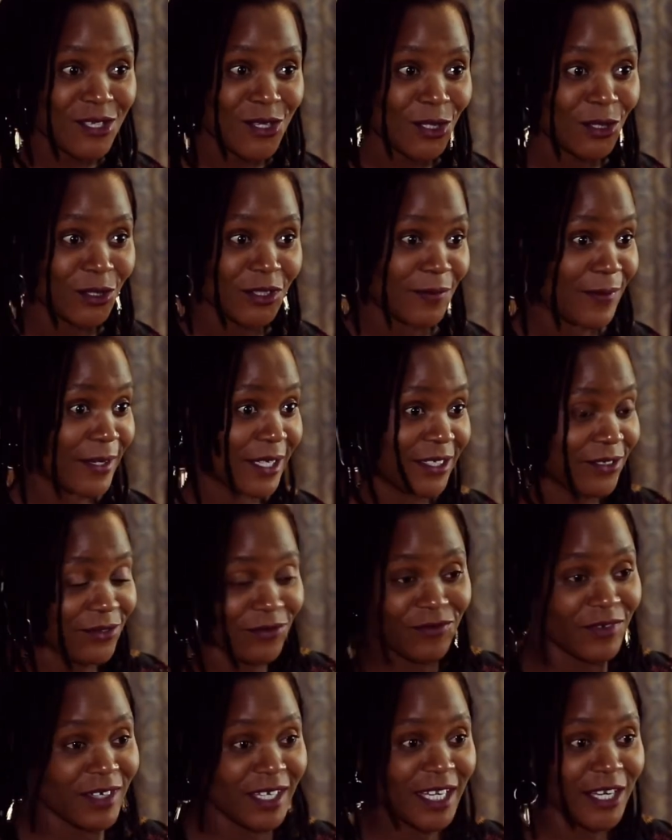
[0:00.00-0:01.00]
stalks but
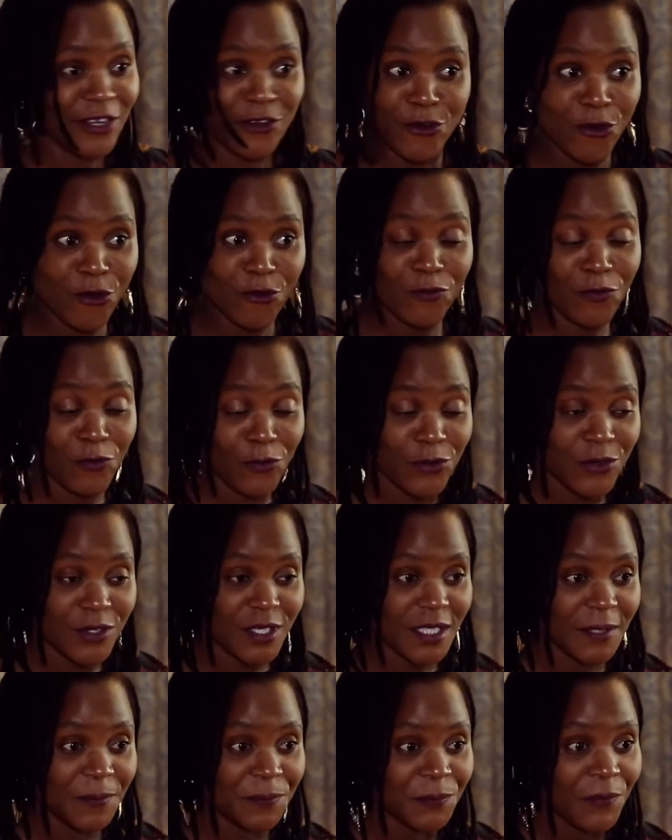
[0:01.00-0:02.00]
really no
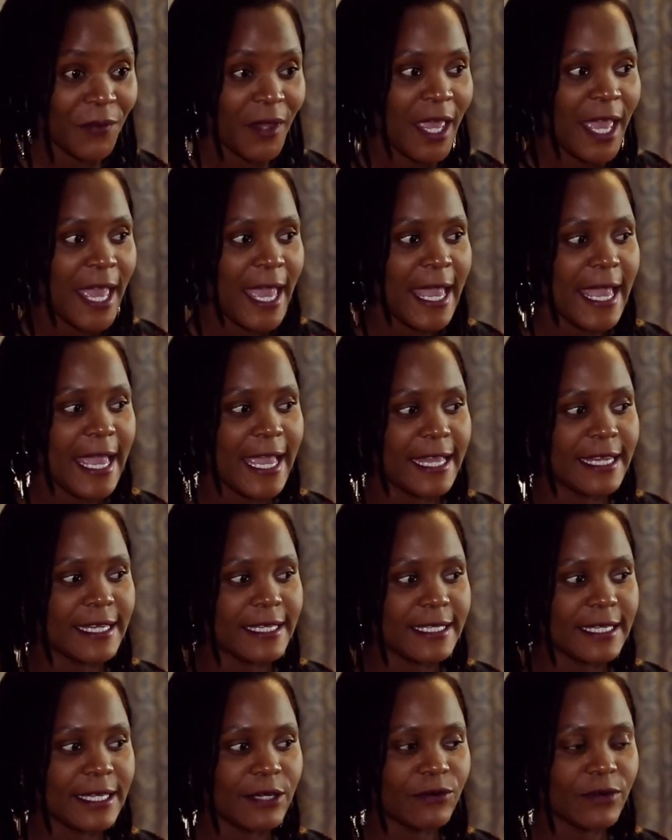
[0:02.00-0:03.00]
food,
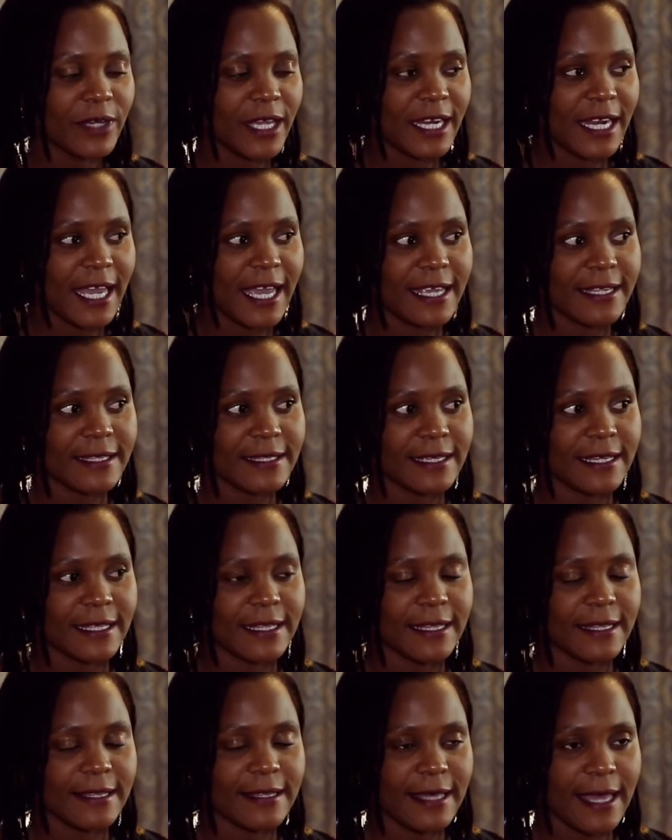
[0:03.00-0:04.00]
and
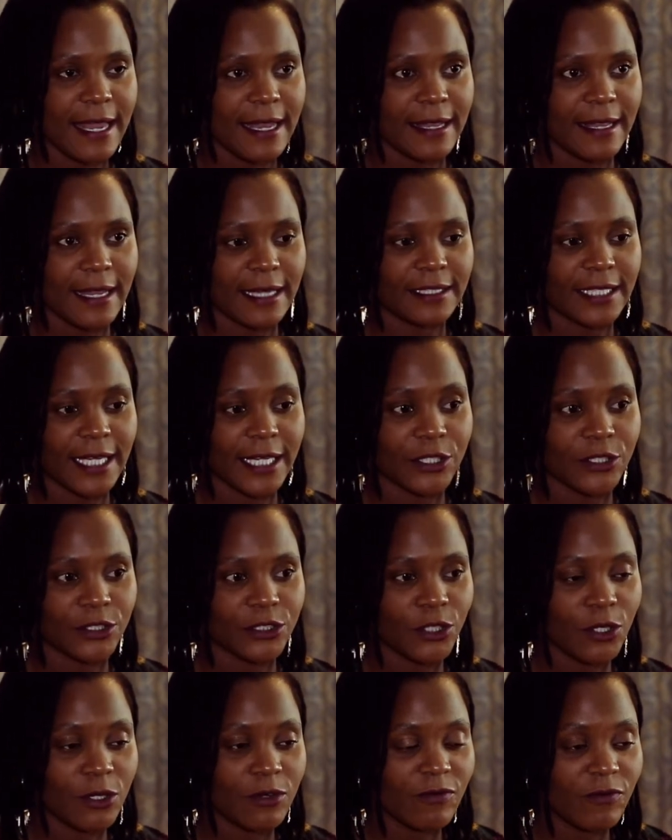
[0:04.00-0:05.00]
realizing then that I
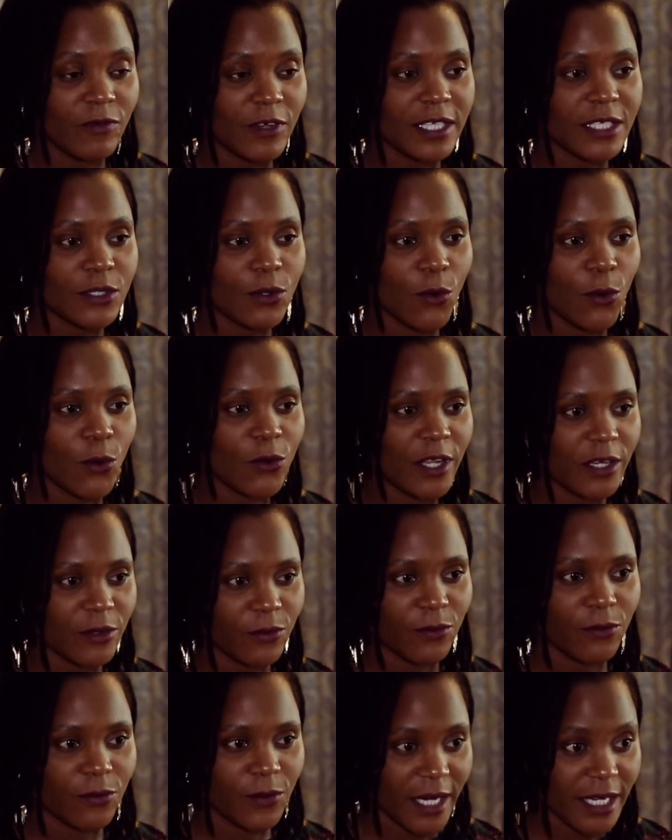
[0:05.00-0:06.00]
could convert all that
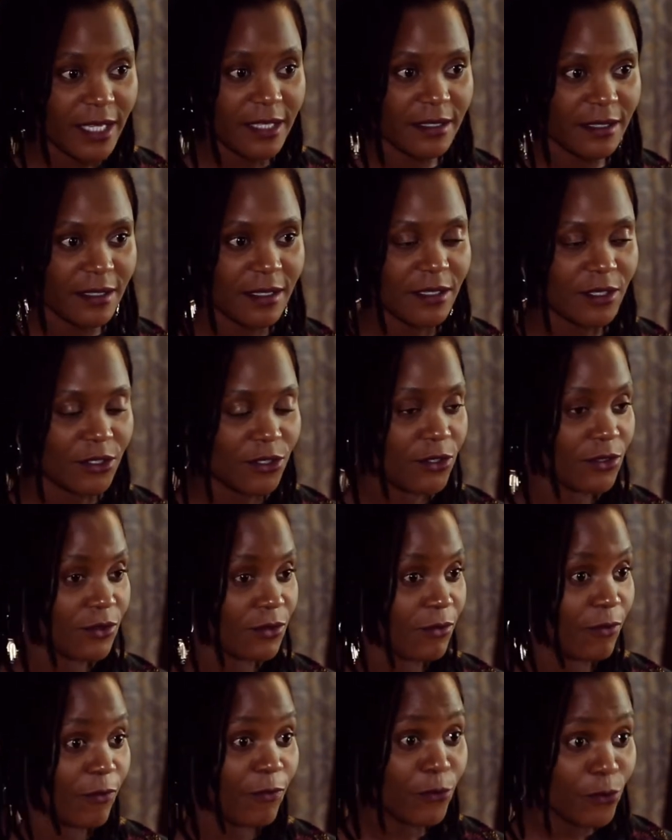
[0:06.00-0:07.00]
waste
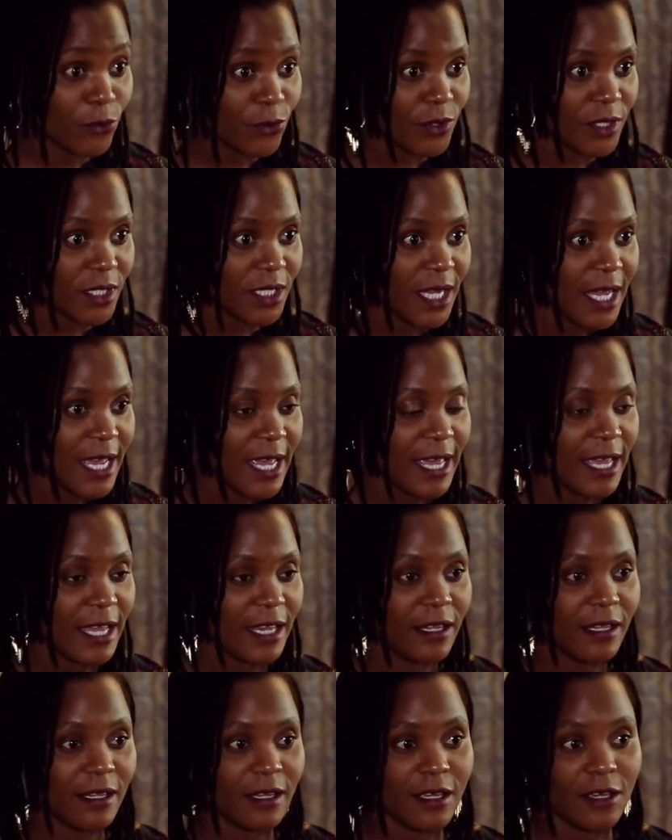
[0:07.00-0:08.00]
into food
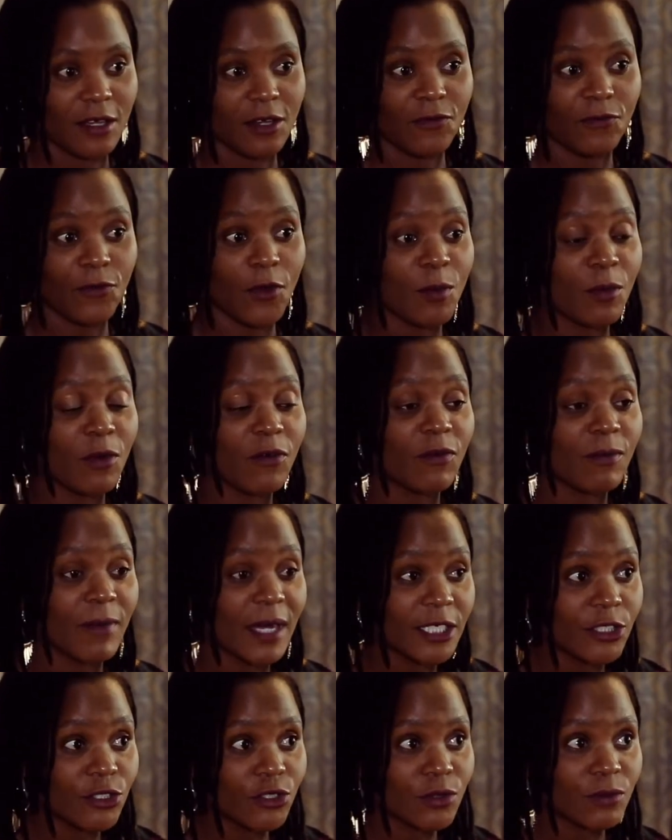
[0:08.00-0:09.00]
in the form of
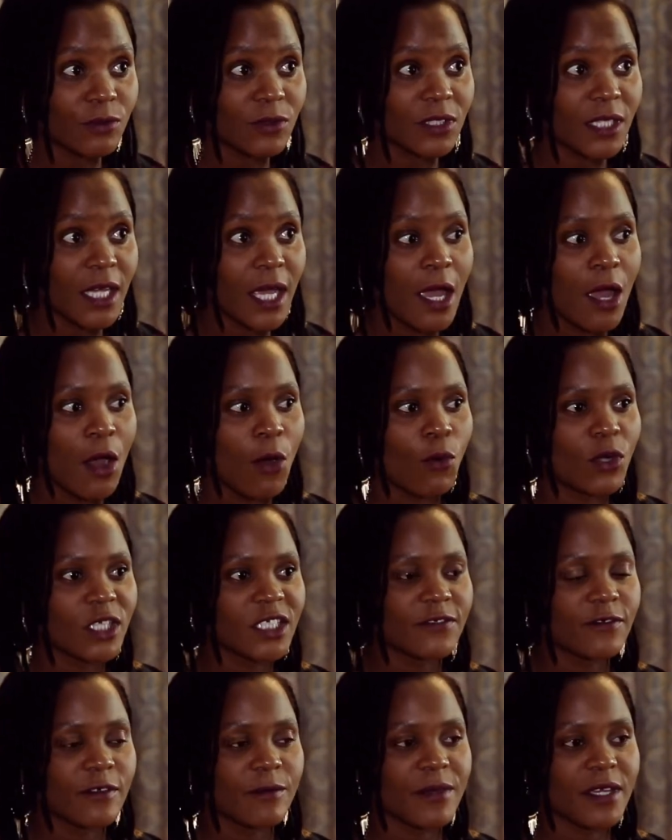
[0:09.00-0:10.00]
mushrooms
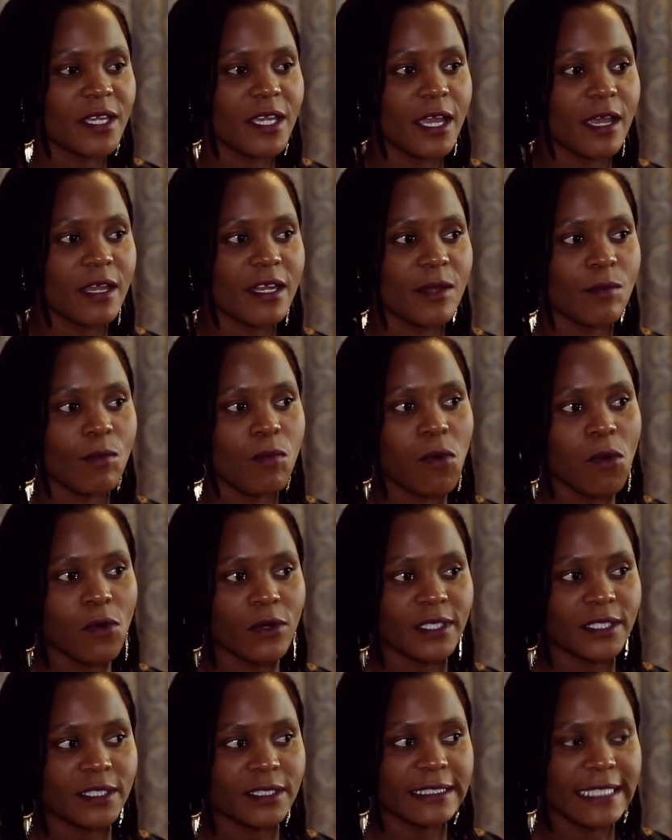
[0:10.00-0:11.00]
was for me an
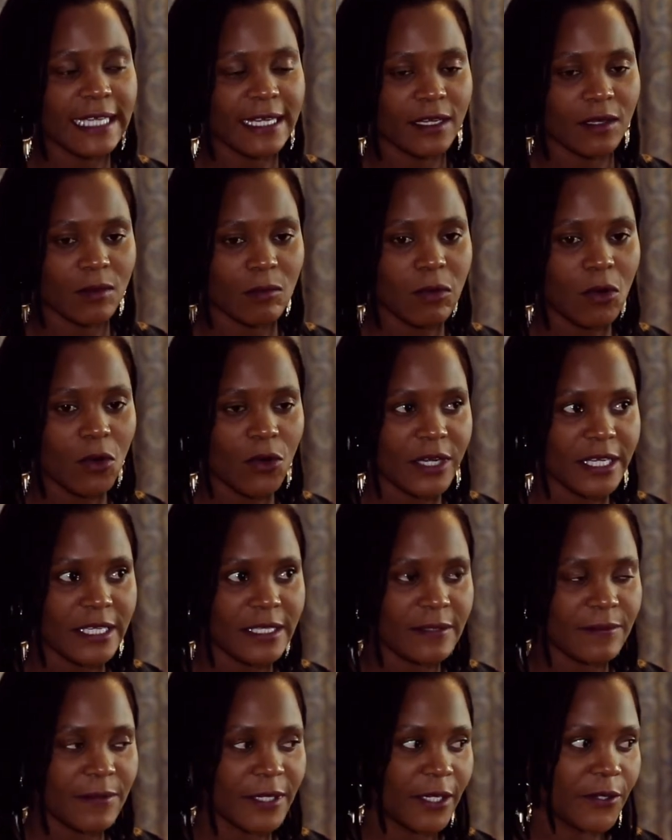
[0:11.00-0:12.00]
important turning
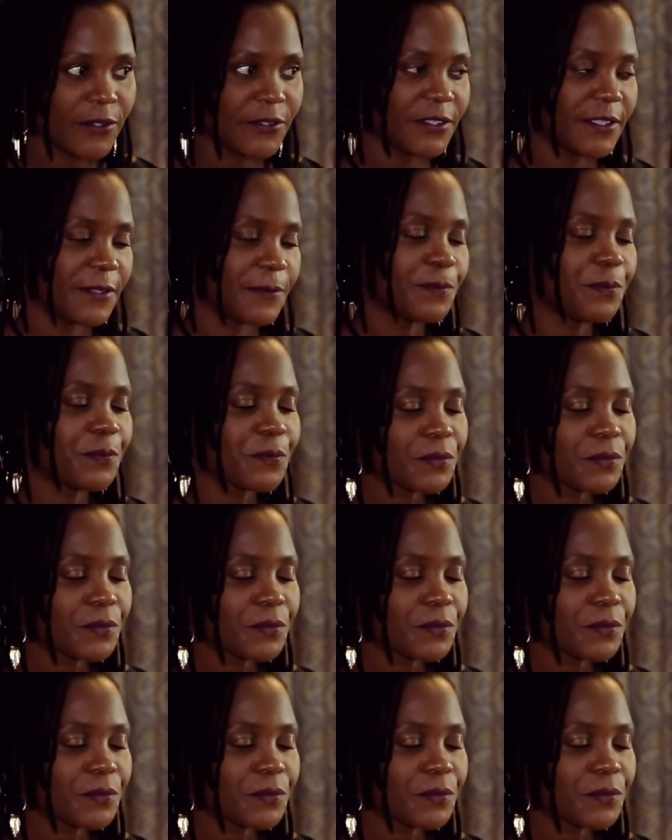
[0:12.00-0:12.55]
point. Because